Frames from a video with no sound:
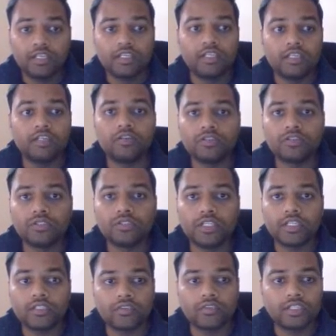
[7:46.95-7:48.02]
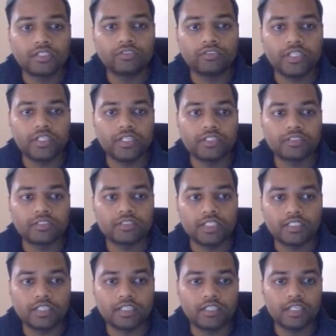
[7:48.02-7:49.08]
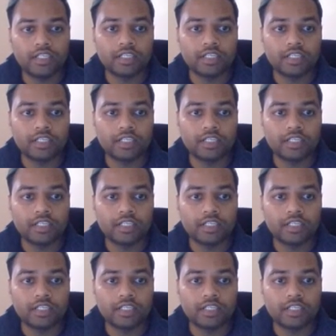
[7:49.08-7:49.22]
here also, like, you can create the site title,